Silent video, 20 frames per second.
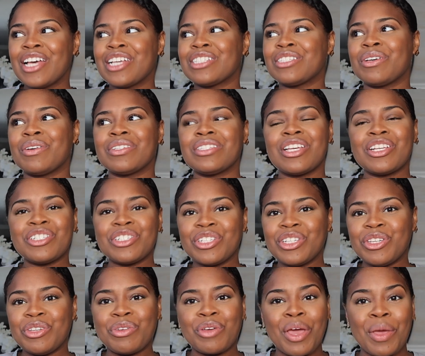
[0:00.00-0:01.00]
So
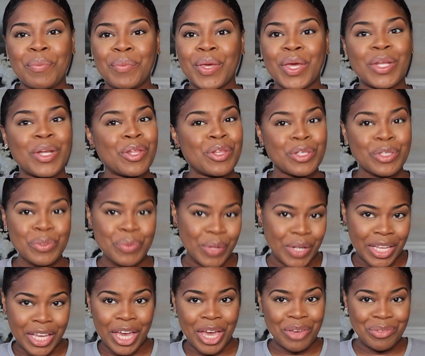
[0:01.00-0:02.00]
essentially you gave me another
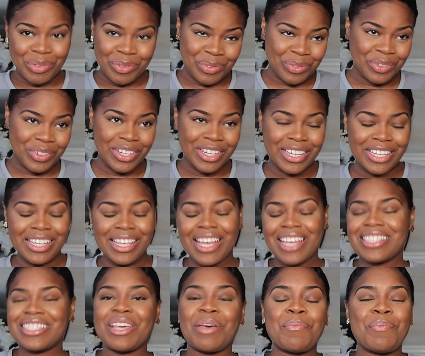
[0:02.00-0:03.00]
20K for free
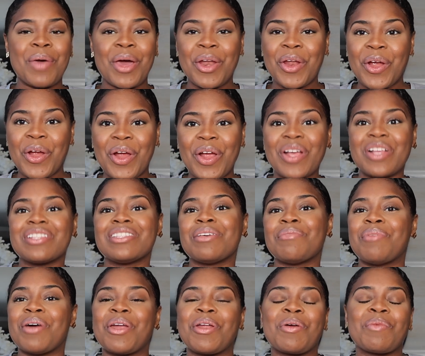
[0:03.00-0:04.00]
to
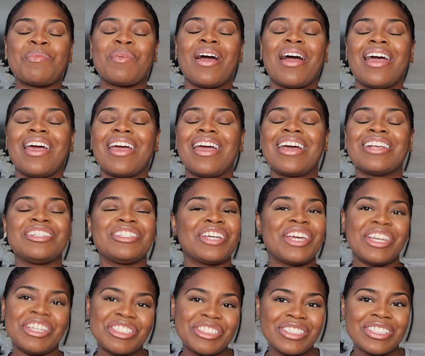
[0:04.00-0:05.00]
better my
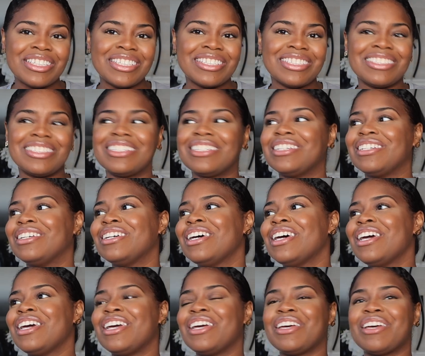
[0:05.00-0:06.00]
education,
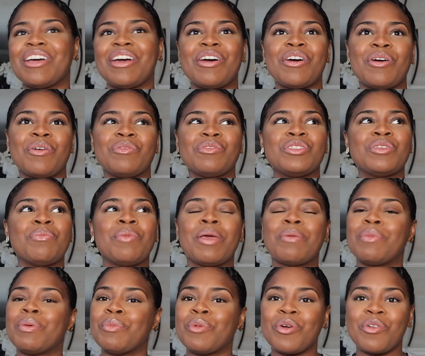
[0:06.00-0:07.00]
to make
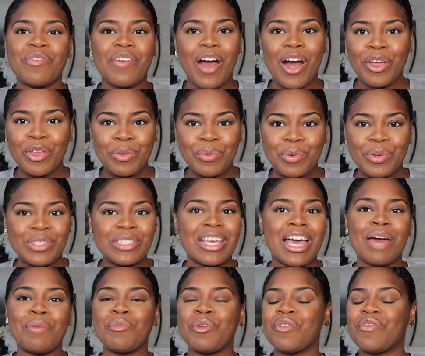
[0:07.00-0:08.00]
me more valuable, to
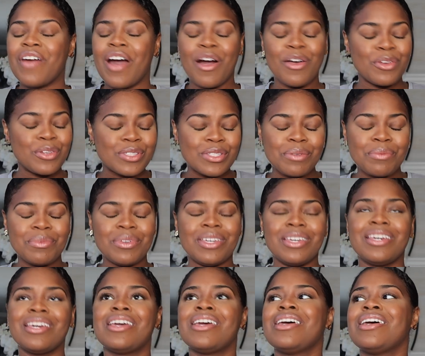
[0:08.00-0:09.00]
add more value to
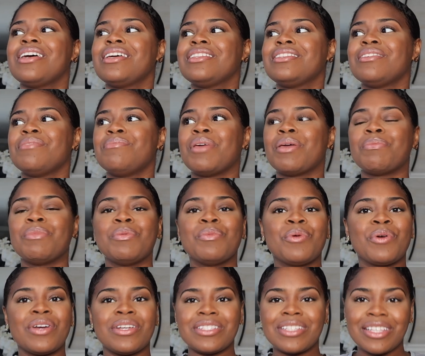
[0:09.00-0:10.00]
me, to make me
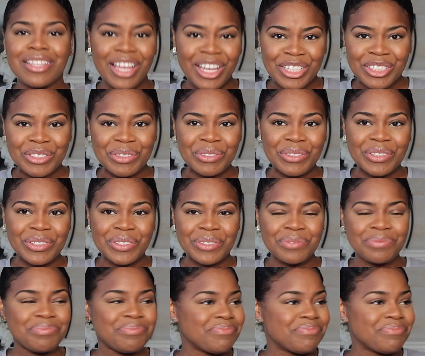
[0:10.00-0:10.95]
more intellectual.